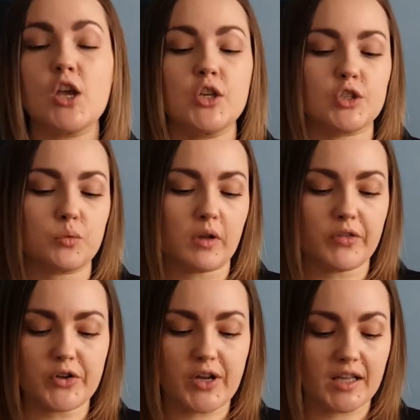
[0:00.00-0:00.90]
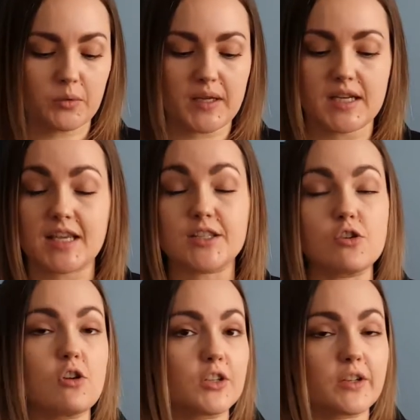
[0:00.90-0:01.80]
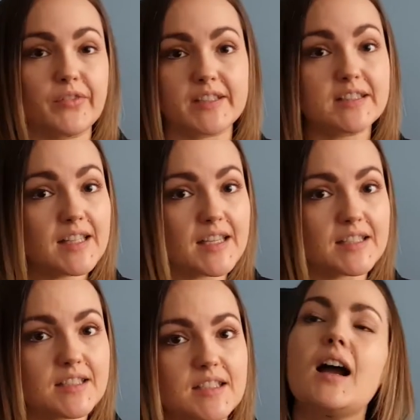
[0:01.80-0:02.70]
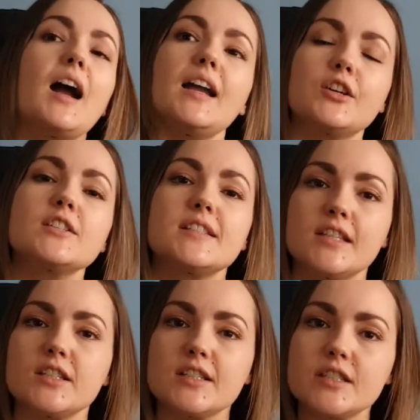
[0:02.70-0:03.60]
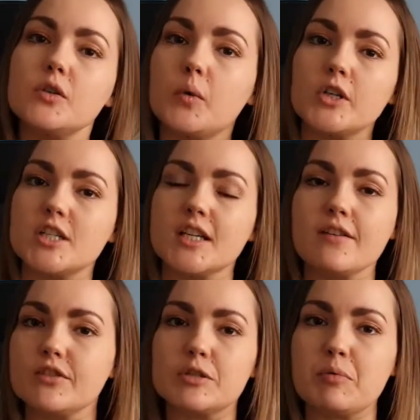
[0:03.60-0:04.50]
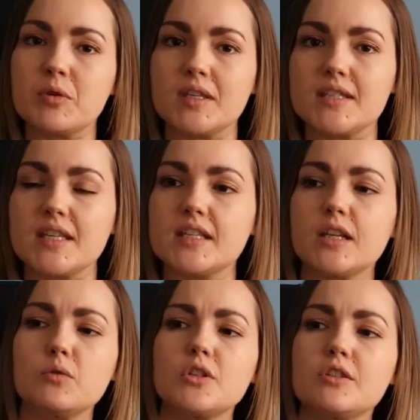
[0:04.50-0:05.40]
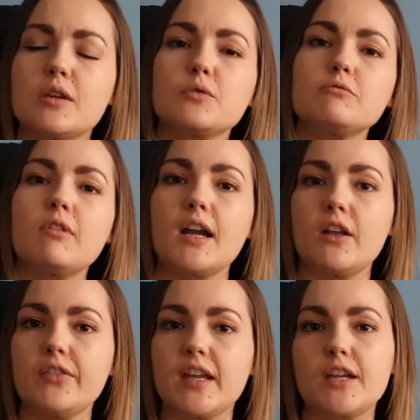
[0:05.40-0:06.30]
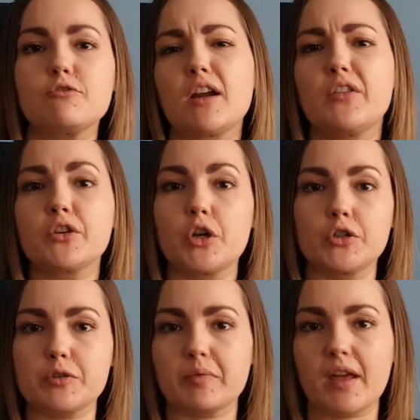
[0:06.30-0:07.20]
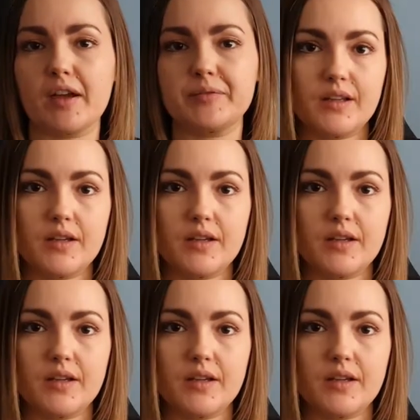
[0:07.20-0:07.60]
So although Halloween is not on this list, I consider still watching it for the spooky season. It was right on the edge, right on the cusp there.